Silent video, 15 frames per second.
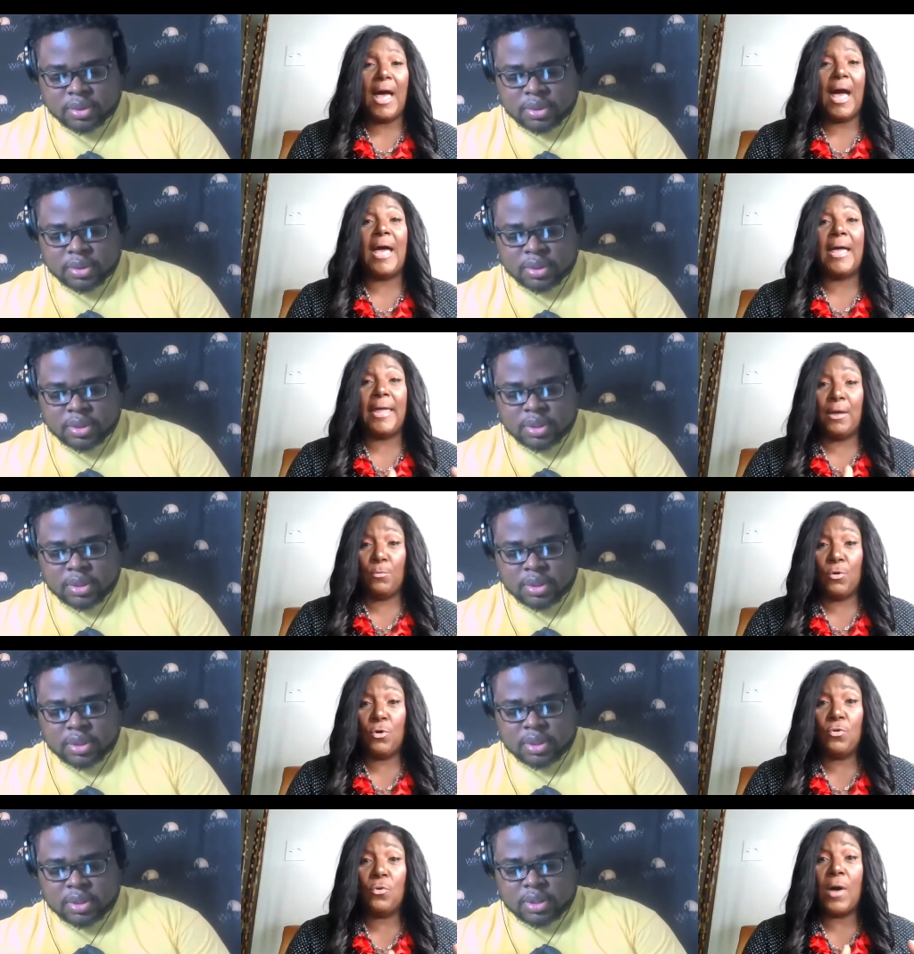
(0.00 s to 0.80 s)
Speaker 1: I
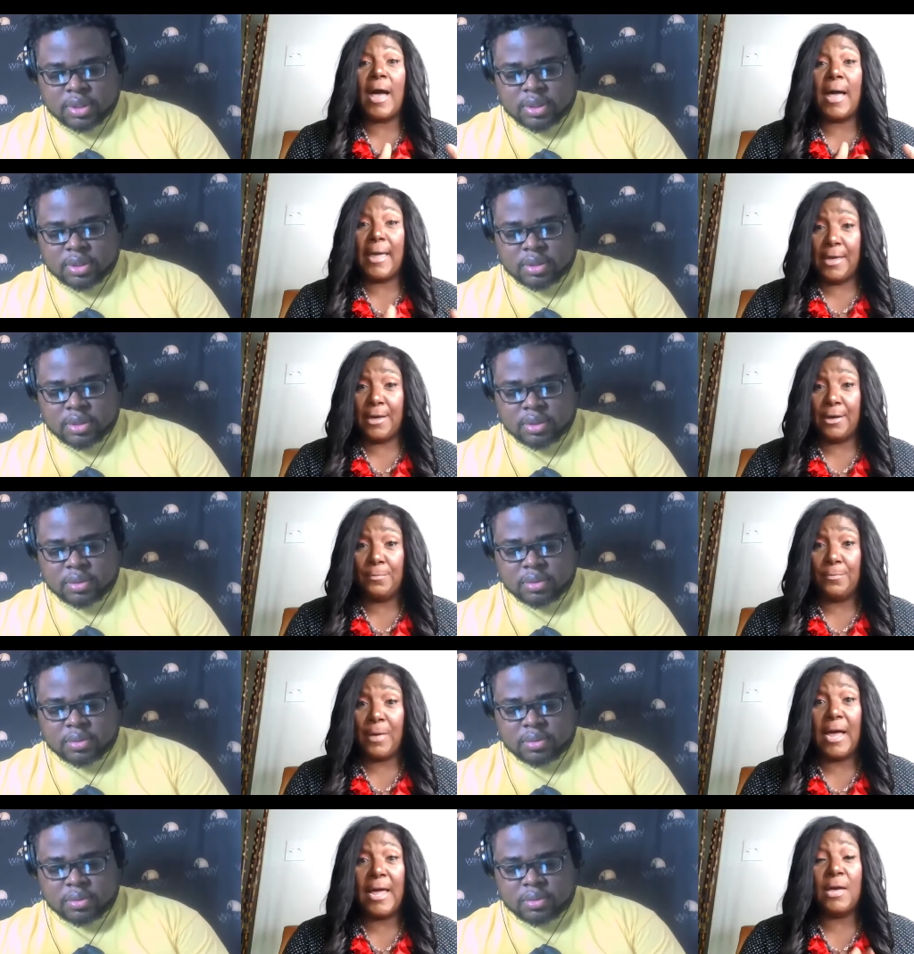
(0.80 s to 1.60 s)
am who I am.
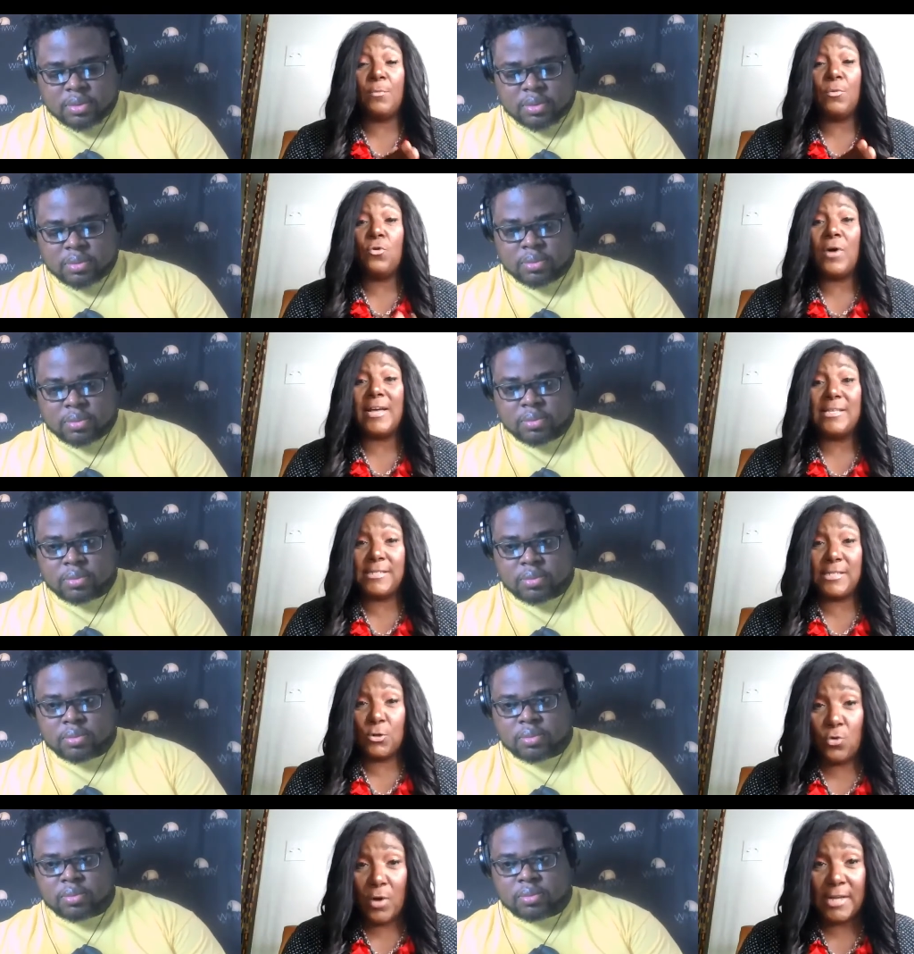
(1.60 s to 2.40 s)
I am who I,
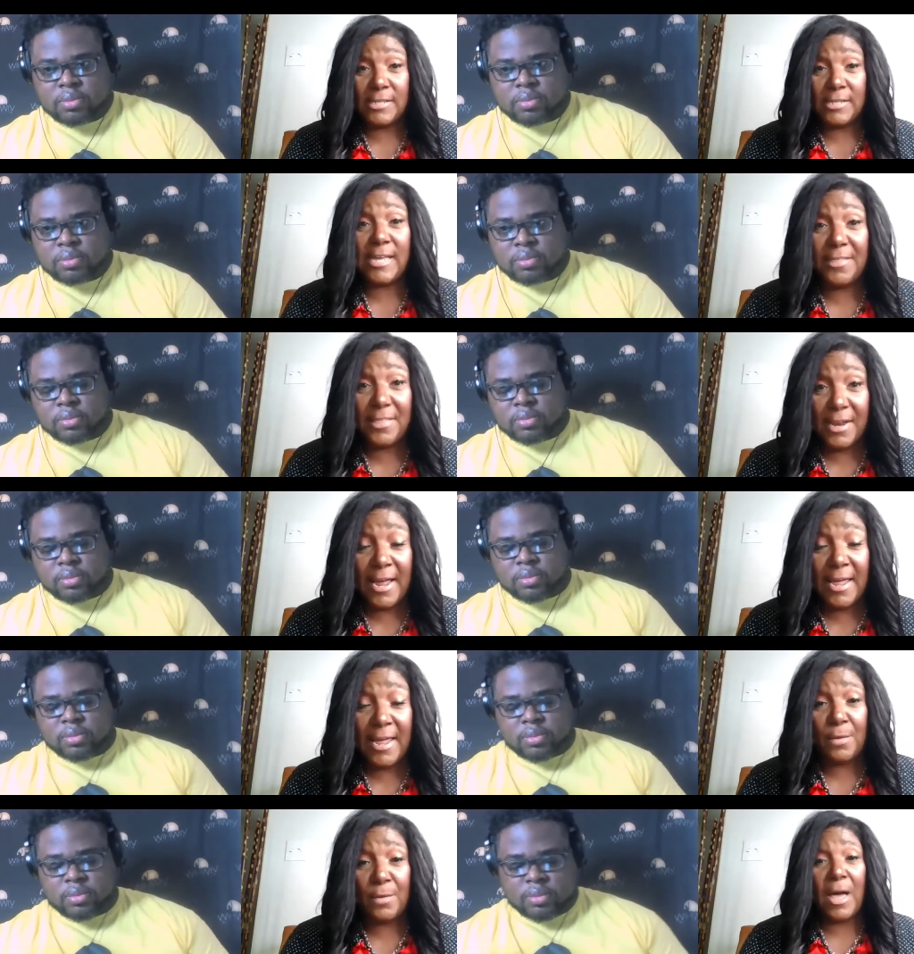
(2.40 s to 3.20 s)
who I say that
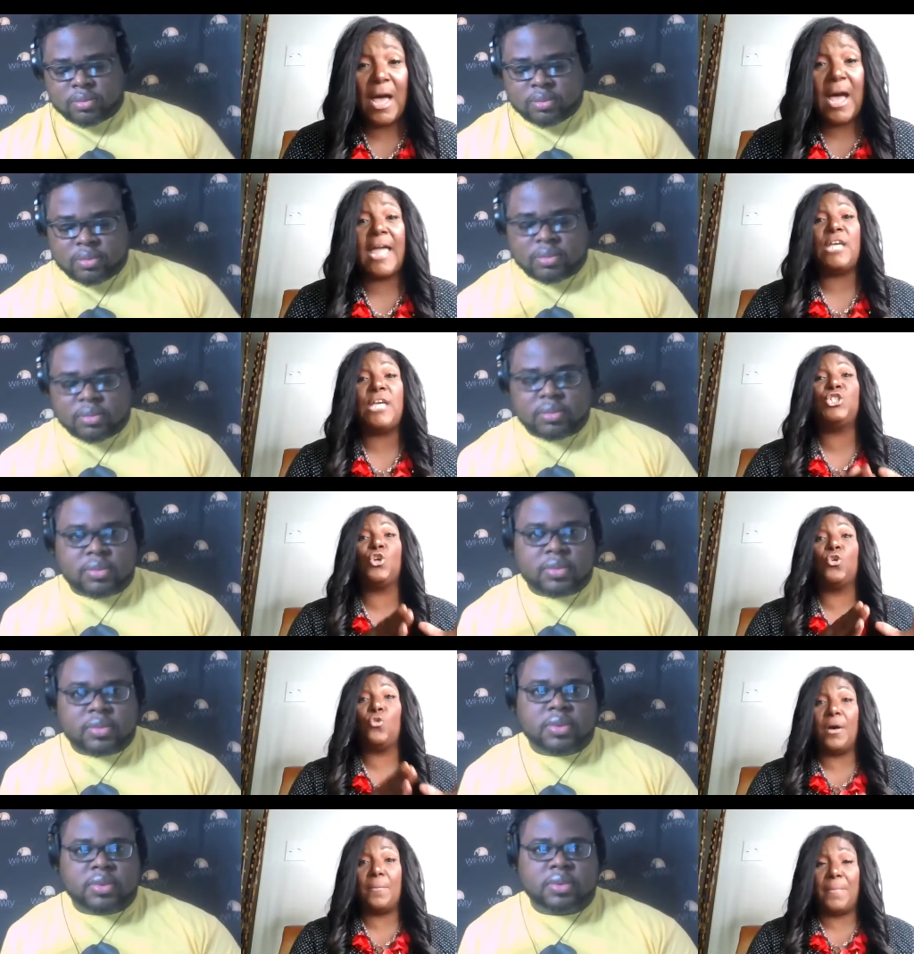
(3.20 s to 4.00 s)
I am. I
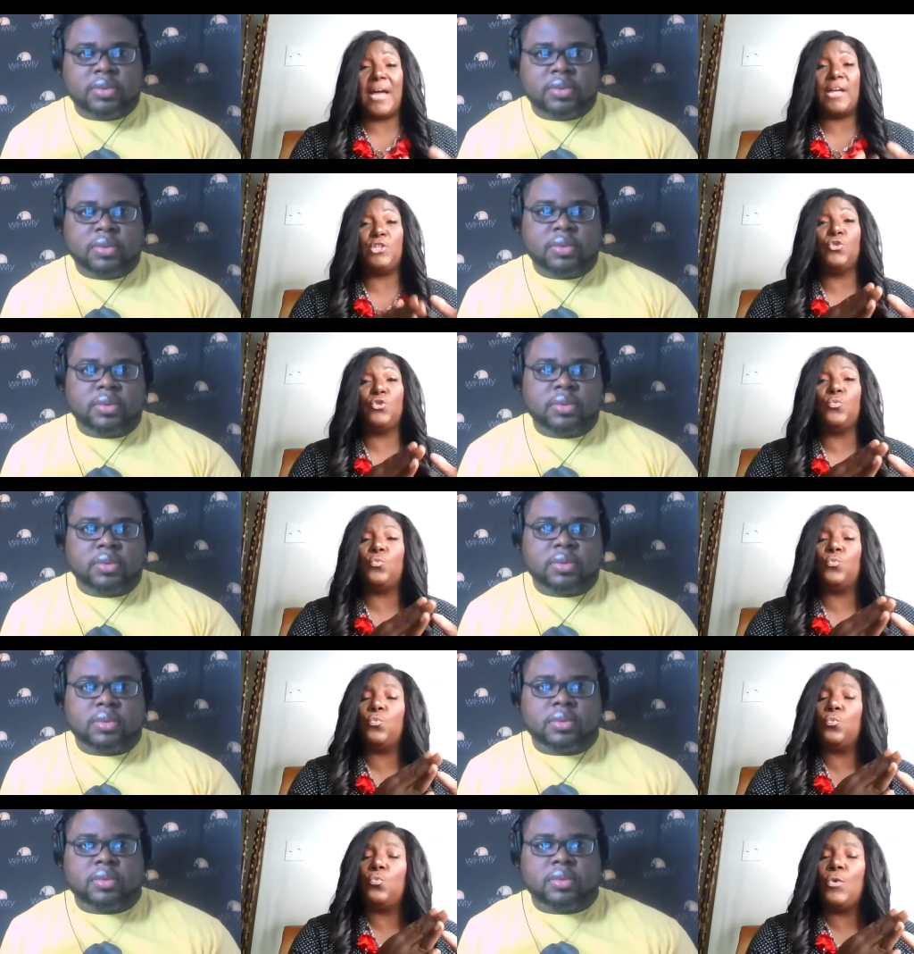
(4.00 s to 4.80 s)
show up, I do.
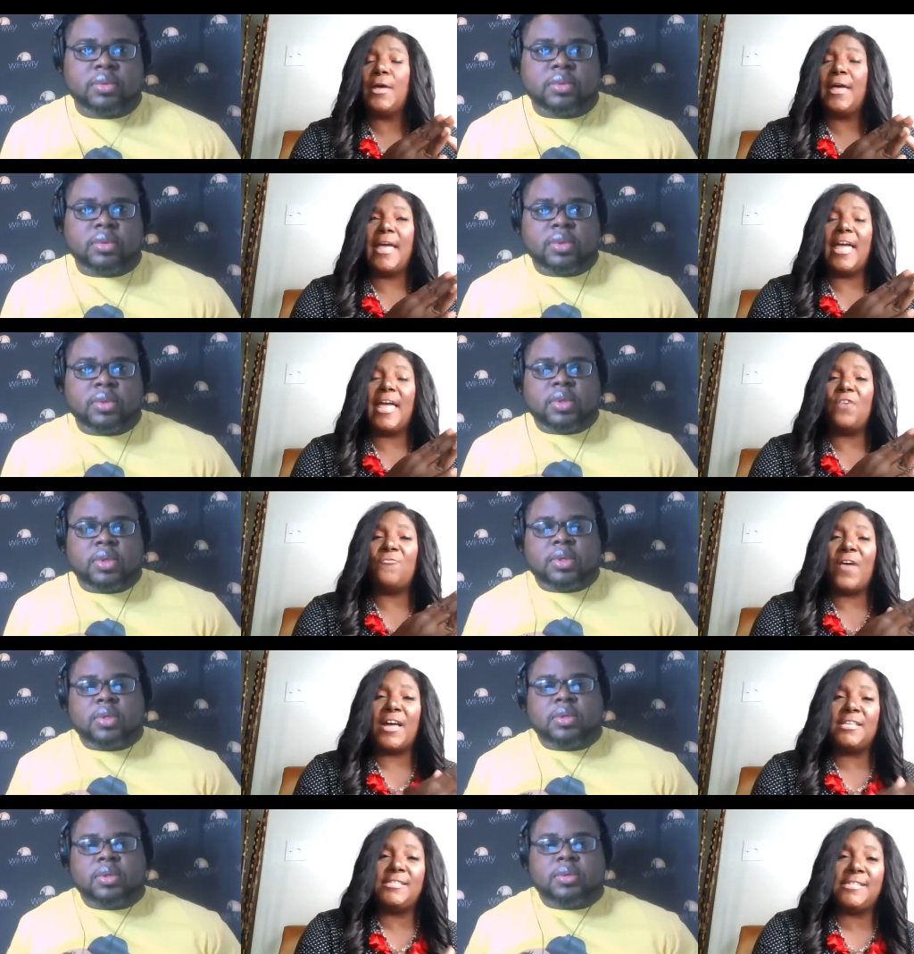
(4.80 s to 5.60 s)

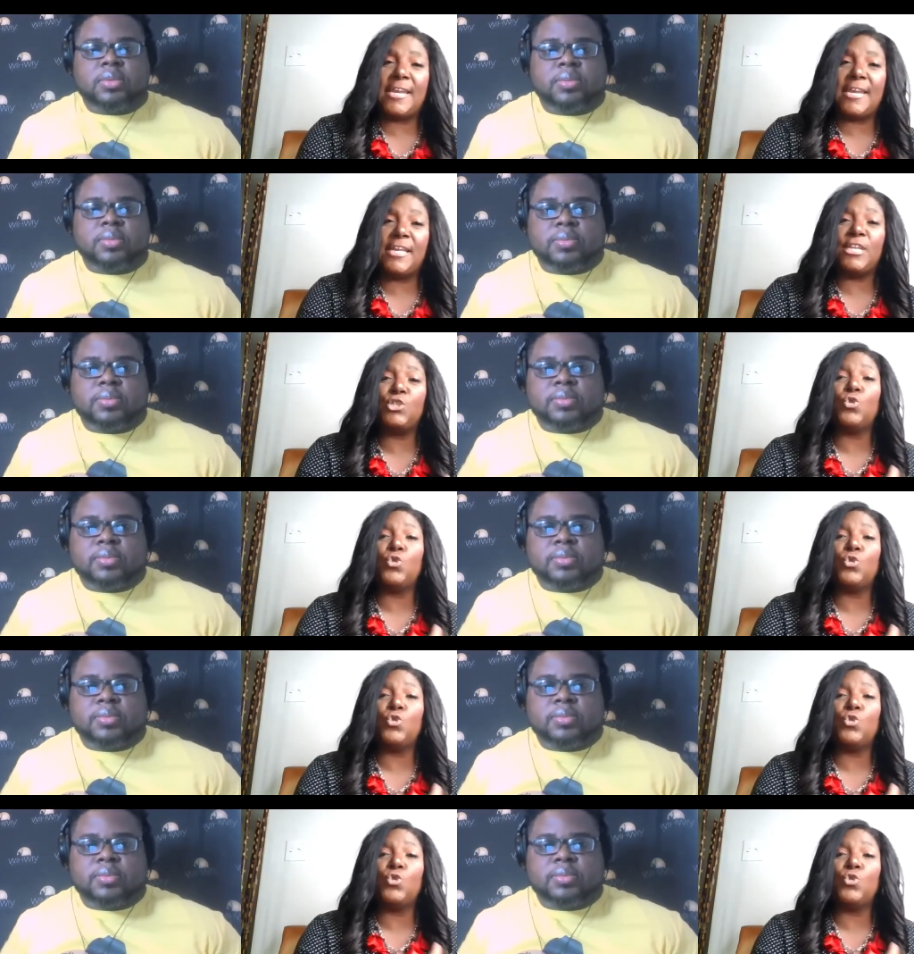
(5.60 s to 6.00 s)
If I said it,